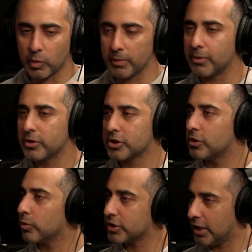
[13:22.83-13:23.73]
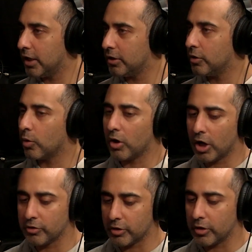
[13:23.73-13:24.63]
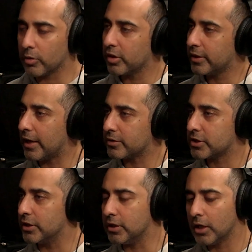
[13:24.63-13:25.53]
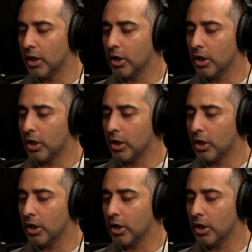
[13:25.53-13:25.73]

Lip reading: one person or 10 or 100 or 1,000,